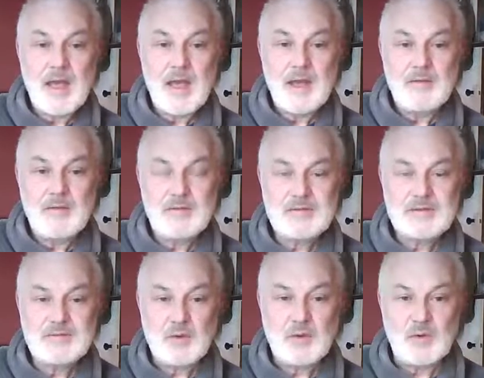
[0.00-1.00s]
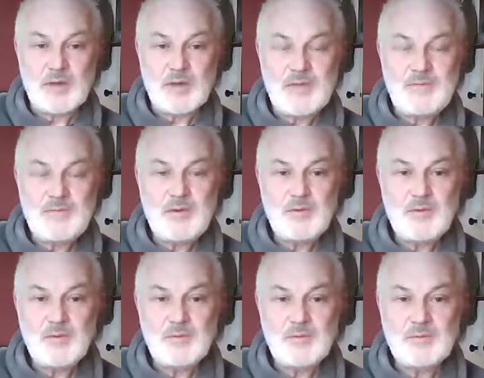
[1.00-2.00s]
First of all, if
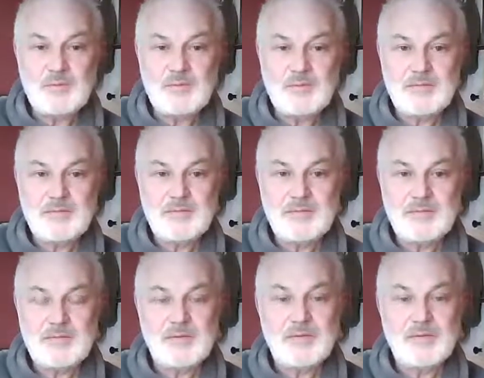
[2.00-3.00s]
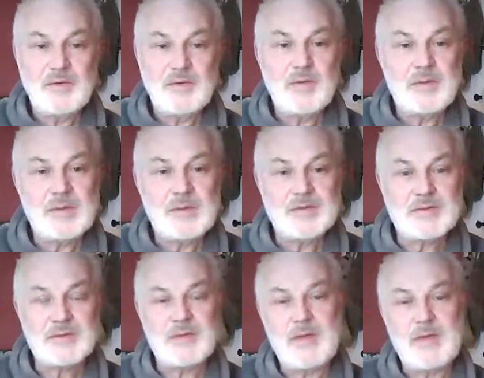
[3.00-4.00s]
you look at them in a sort
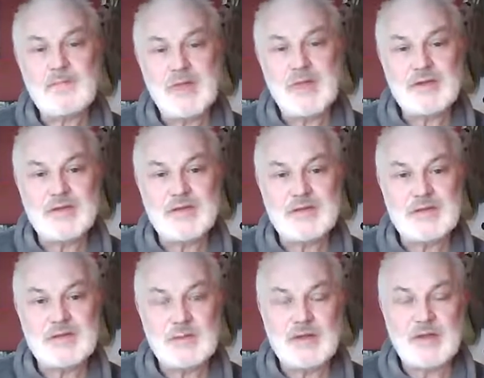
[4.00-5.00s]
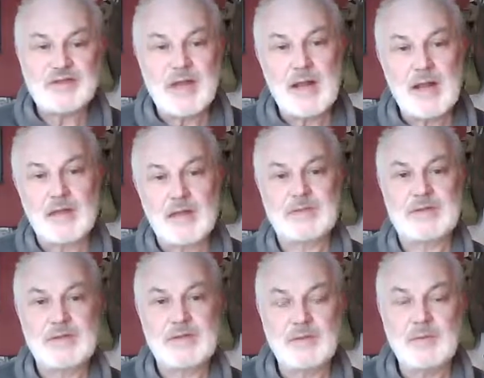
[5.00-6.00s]
of impressionistic way, just glance
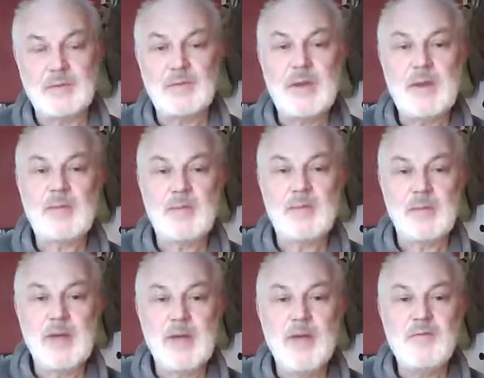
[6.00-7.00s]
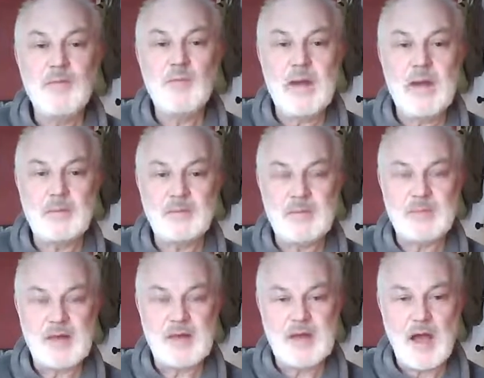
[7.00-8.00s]
at them, you'll be probably overwhelmed
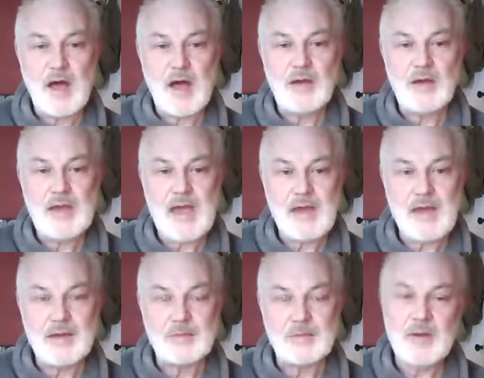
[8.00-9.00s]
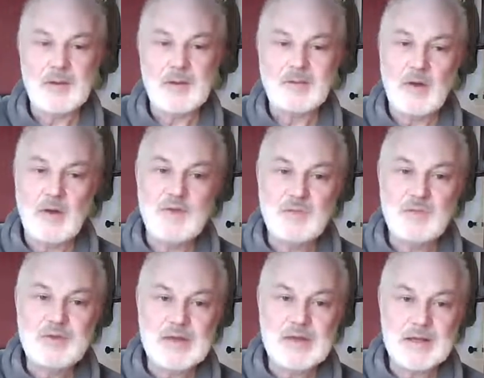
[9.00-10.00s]
by the archaic and perhaps
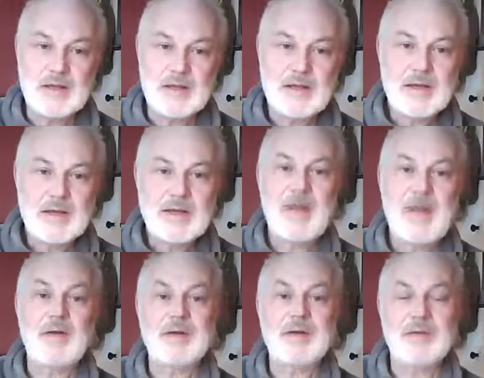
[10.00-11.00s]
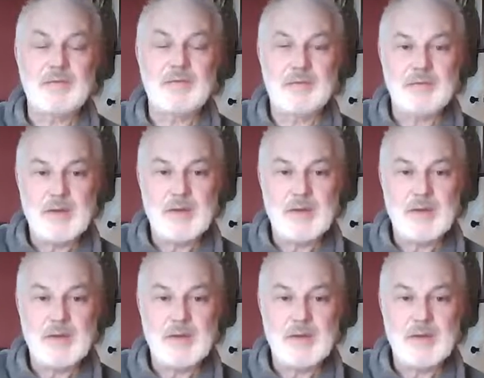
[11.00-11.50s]
off-putting character of them.